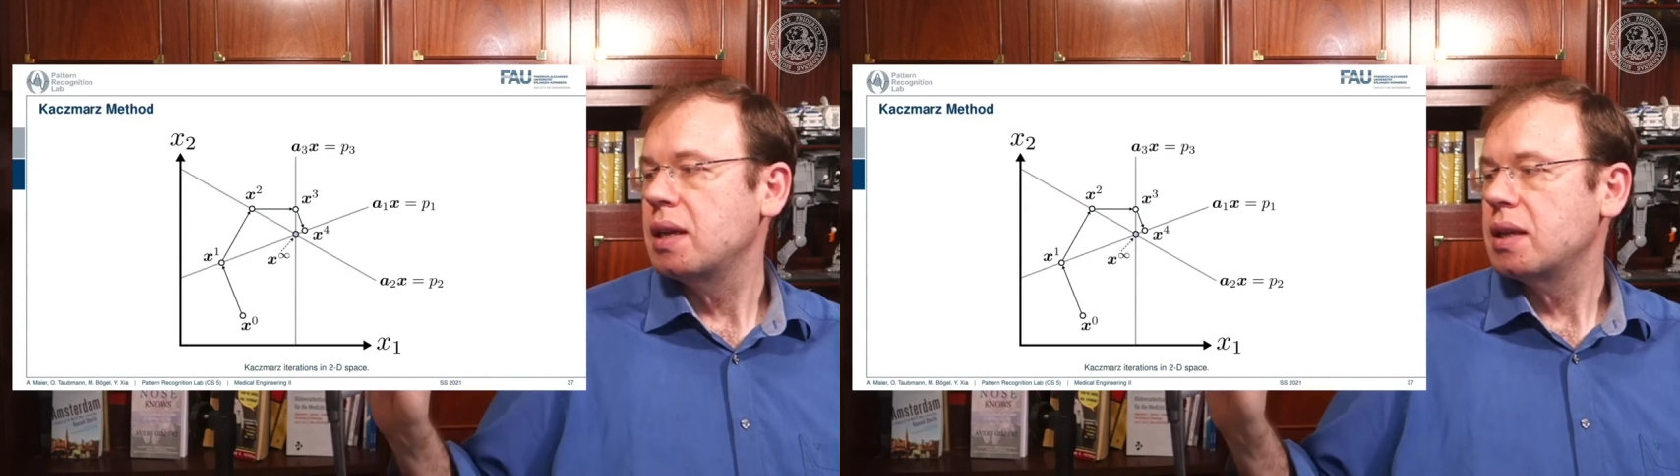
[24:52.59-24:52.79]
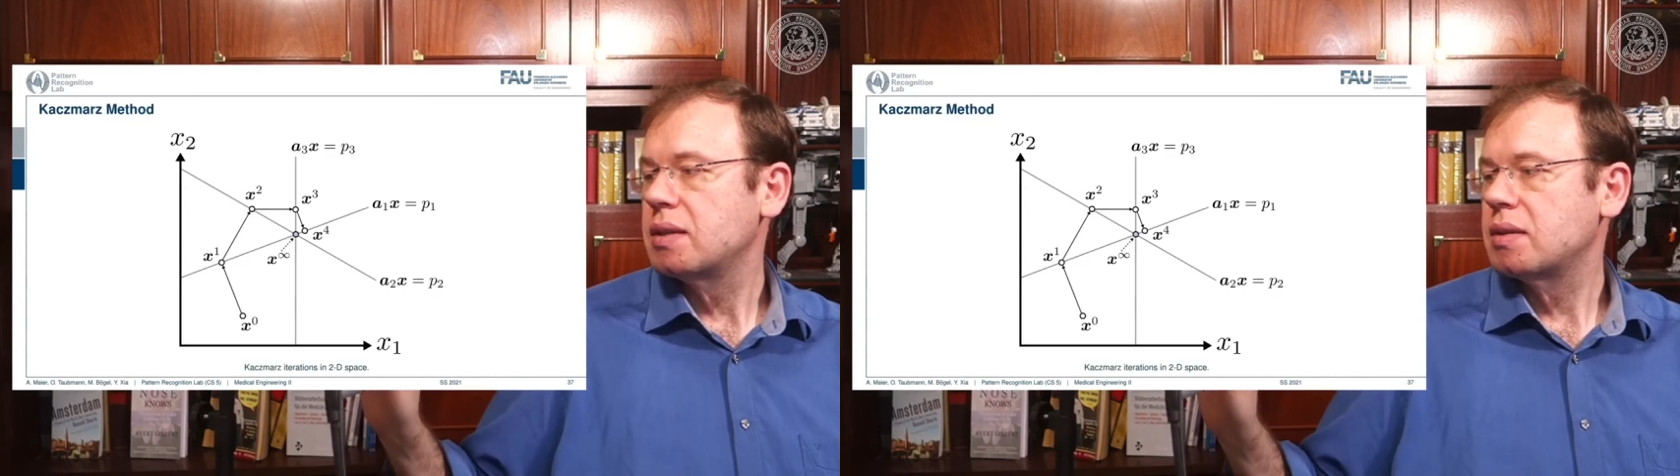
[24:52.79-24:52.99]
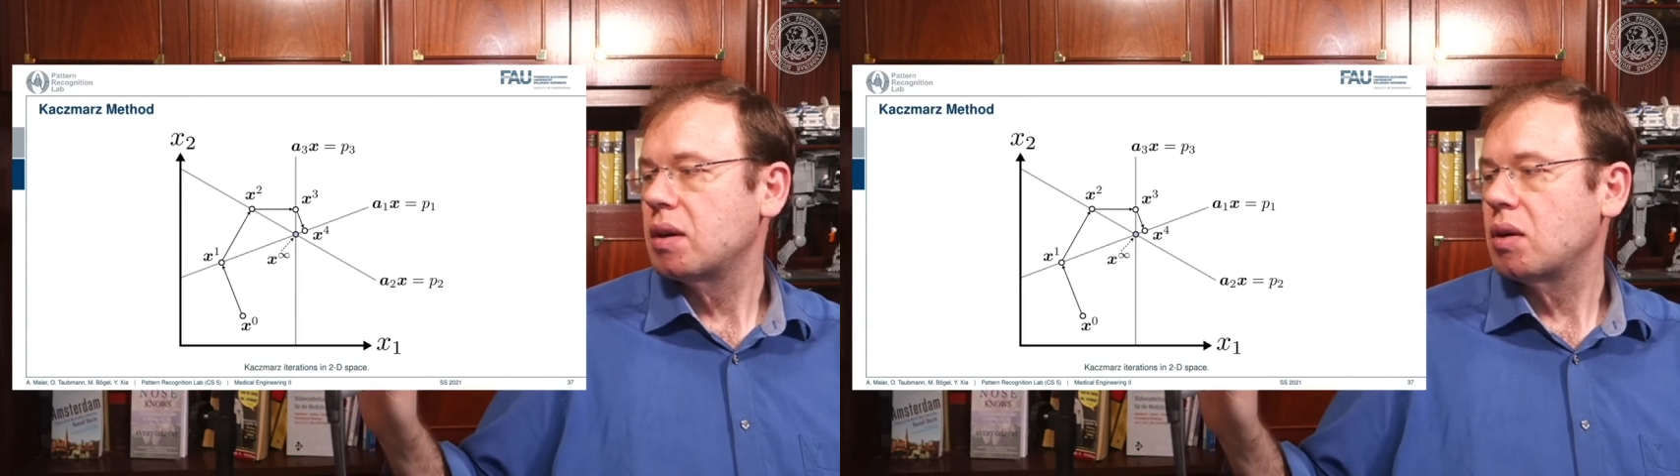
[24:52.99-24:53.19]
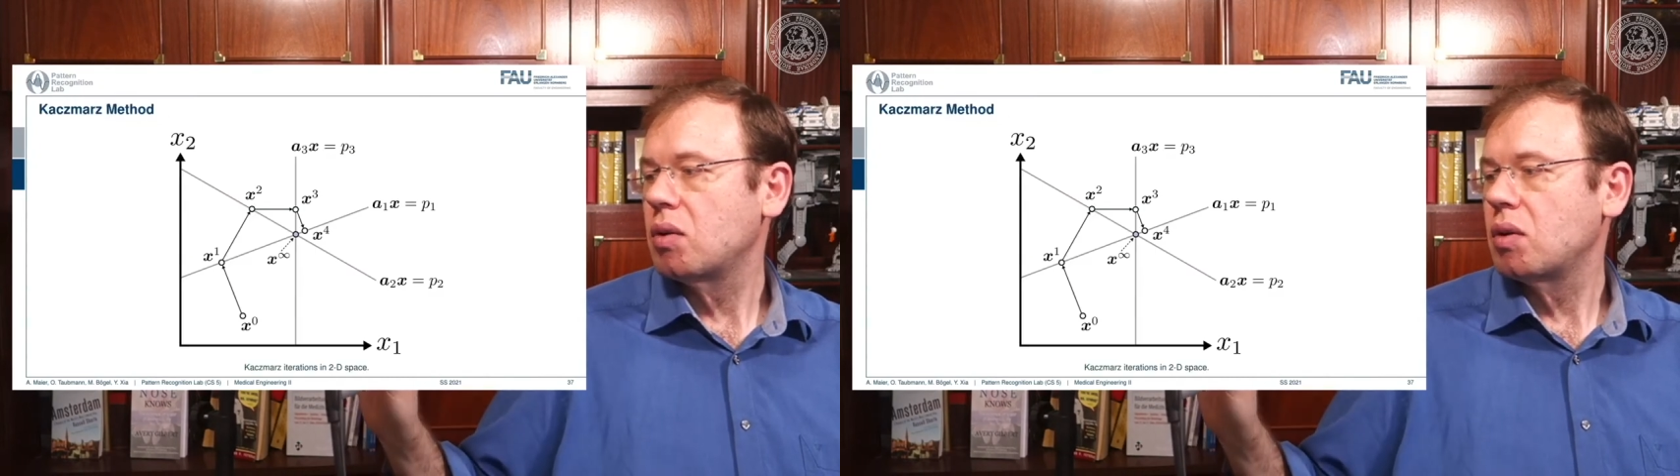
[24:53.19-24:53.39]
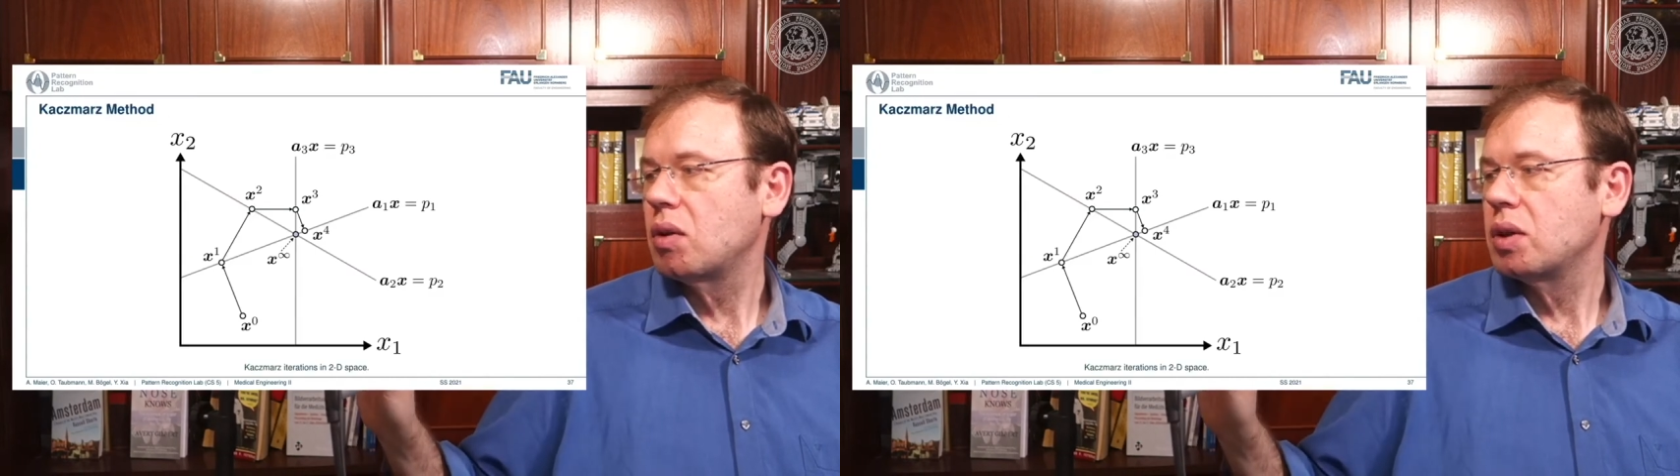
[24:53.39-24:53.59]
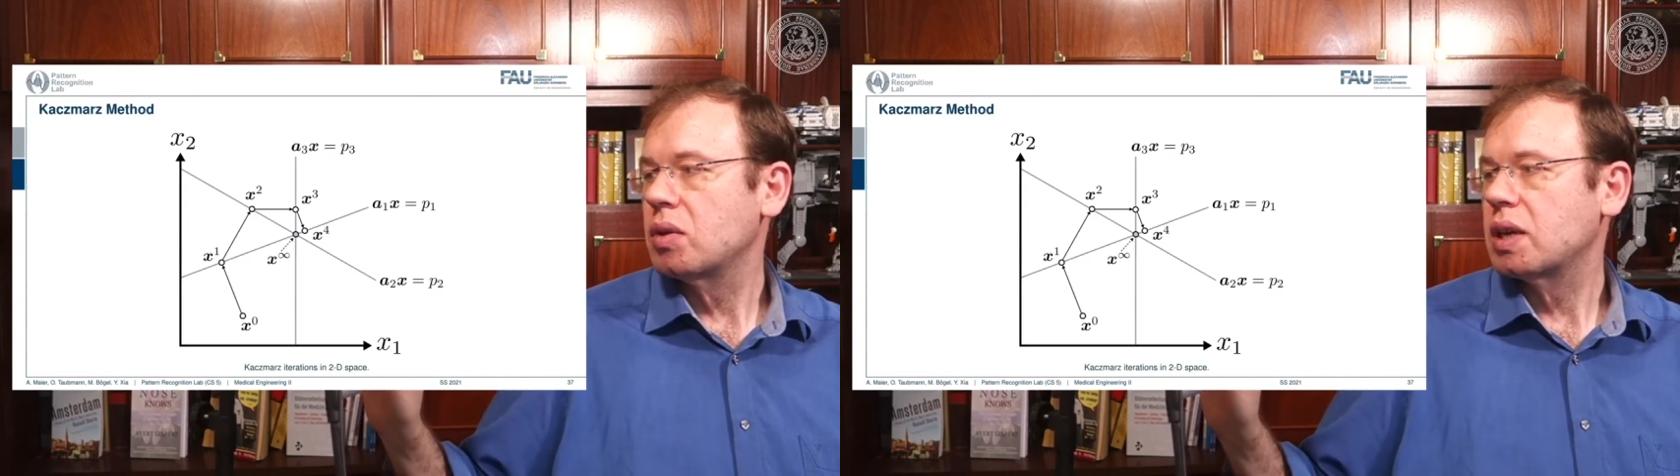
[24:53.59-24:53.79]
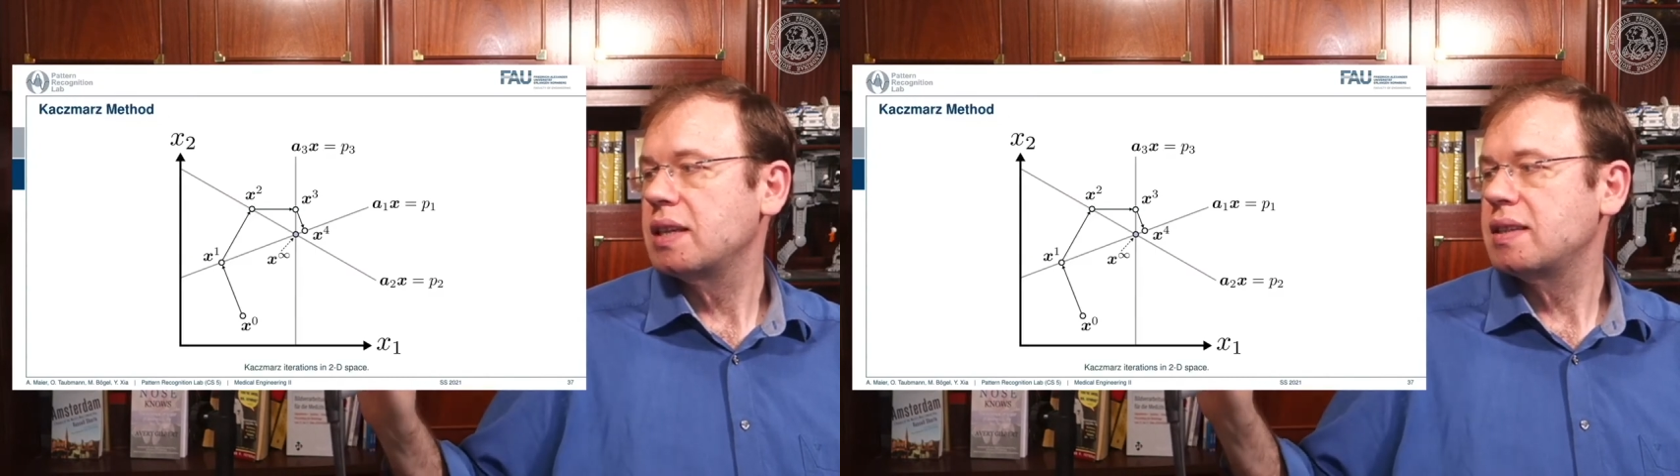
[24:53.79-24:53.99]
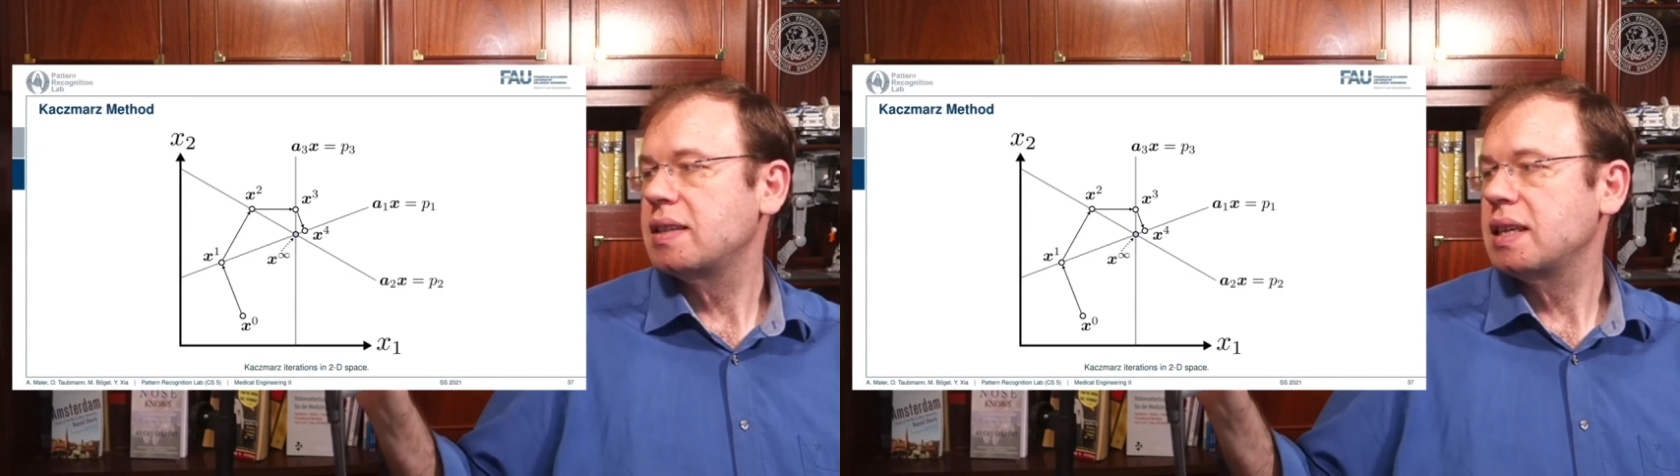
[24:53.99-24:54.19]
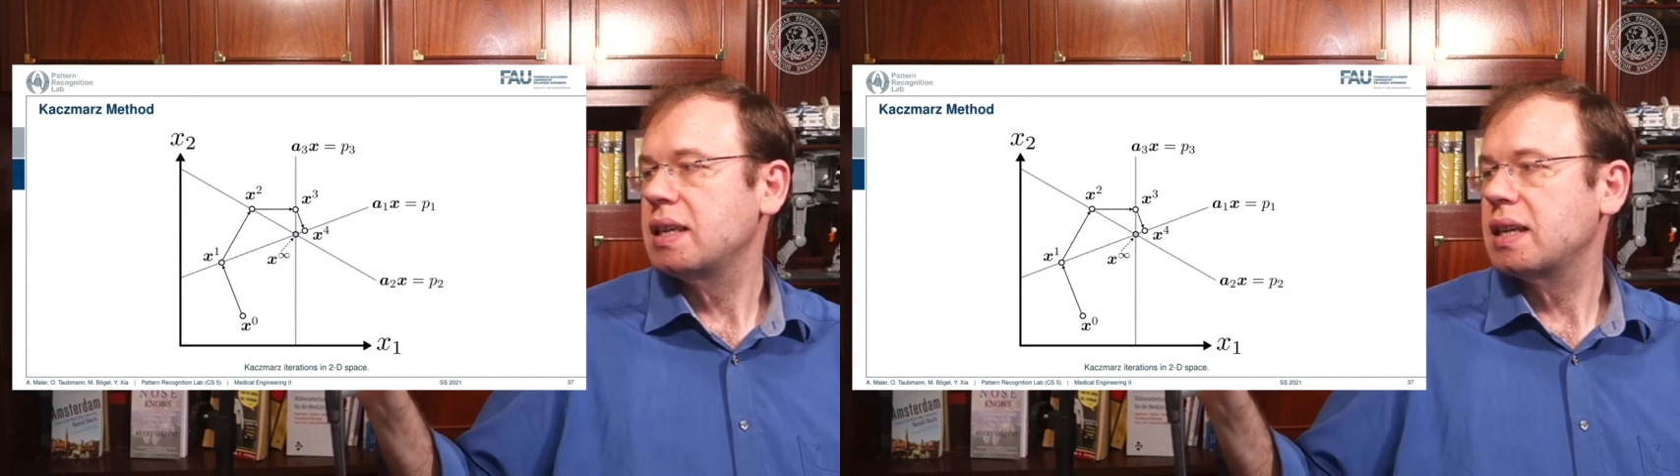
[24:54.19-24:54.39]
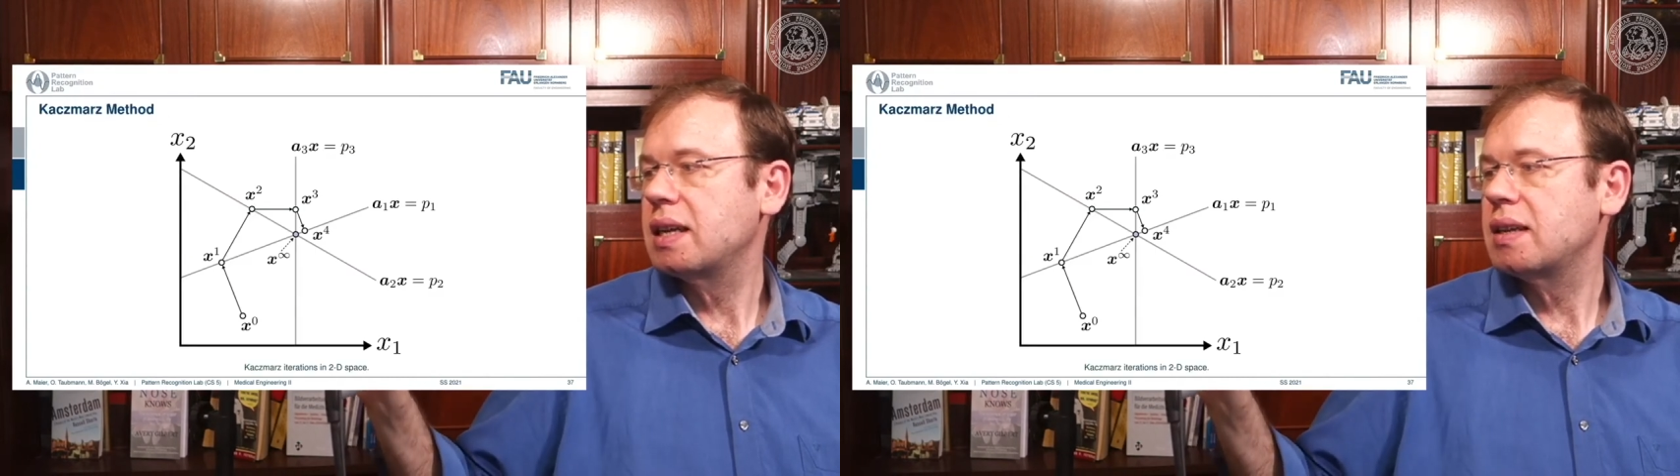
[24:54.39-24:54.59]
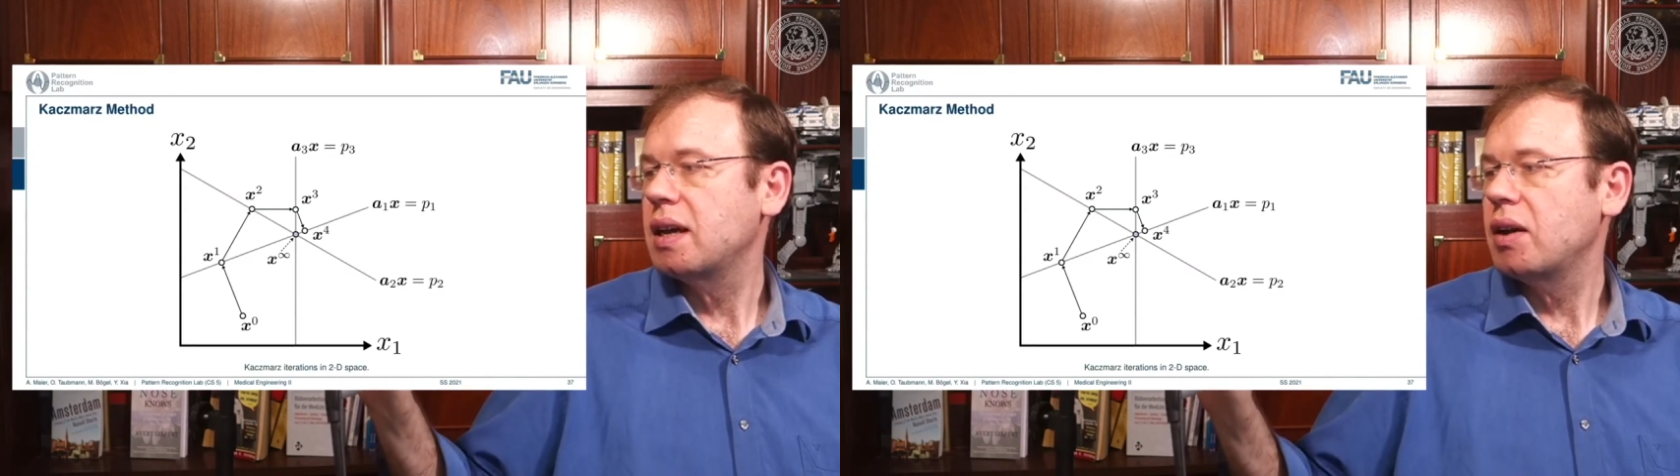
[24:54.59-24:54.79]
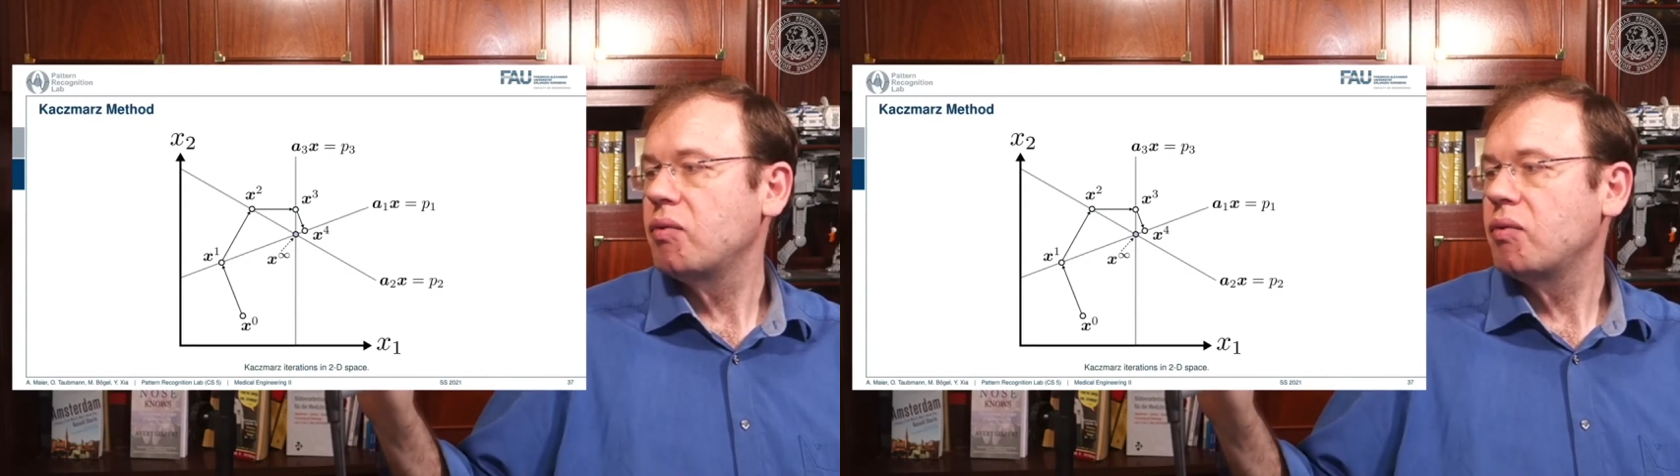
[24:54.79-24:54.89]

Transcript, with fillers: So you can see that